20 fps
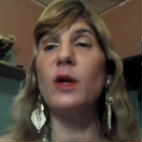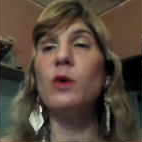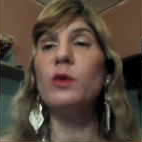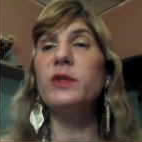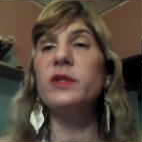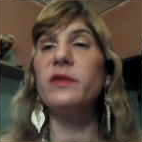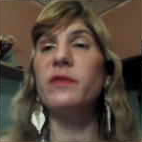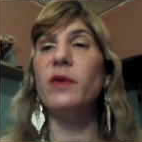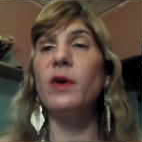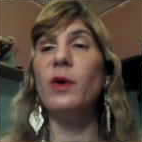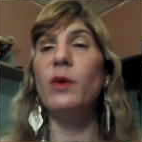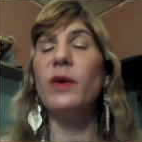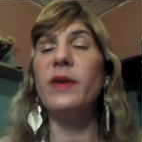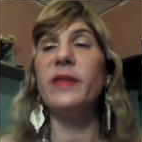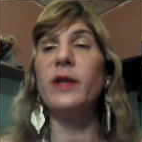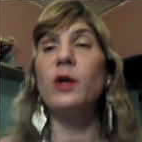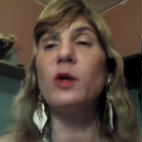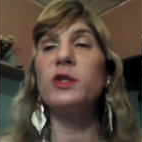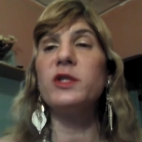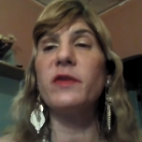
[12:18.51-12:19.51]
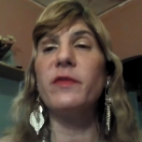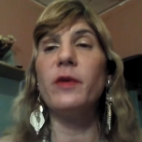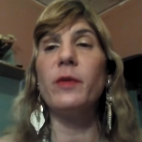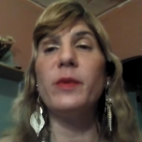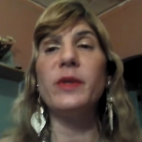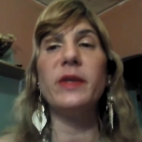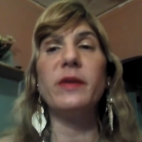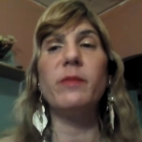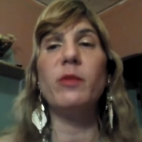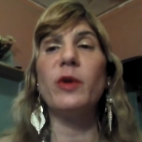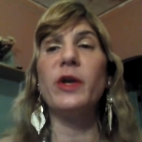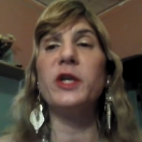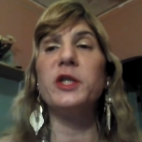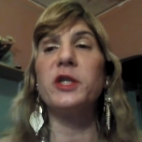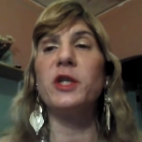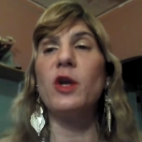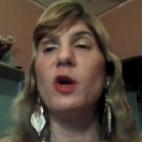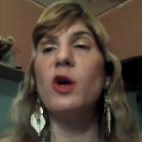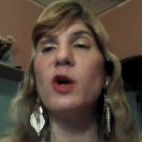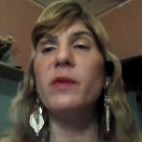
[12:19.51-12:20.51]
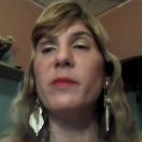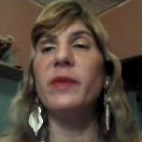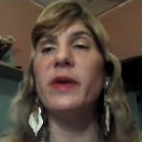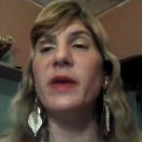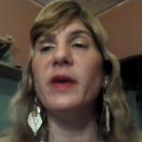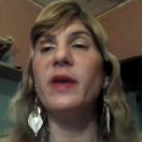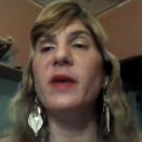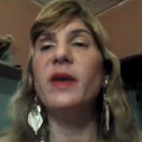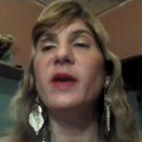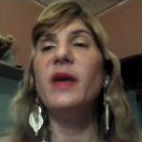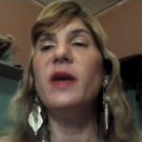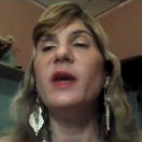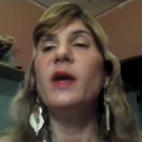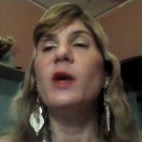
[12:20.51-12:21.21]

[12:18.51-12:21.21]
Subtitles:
Kosovo and the Kosovo Liberation Army,